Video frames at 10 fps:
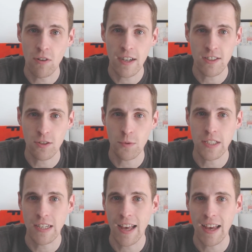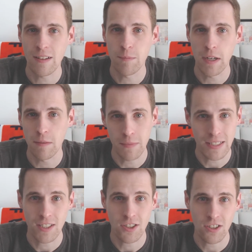I just wish it had a better
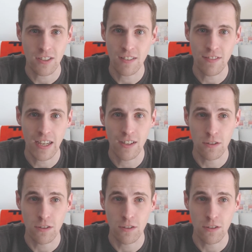message to convey,